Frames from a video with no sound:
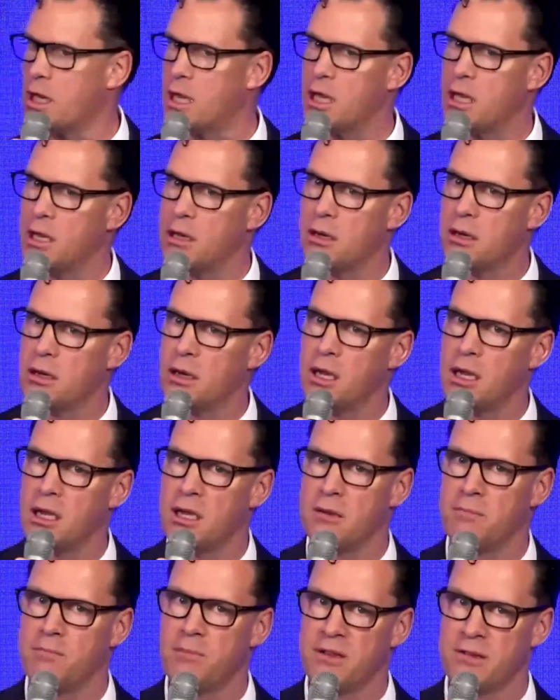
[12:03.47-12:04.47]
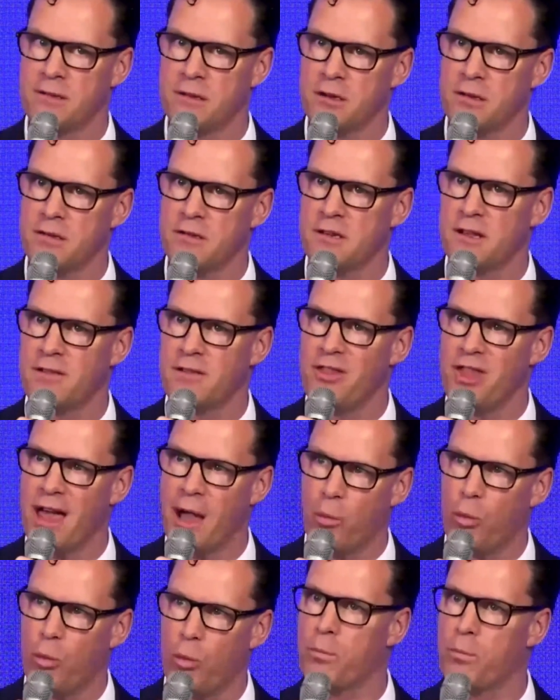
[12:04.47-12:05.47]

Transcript: in business, and that will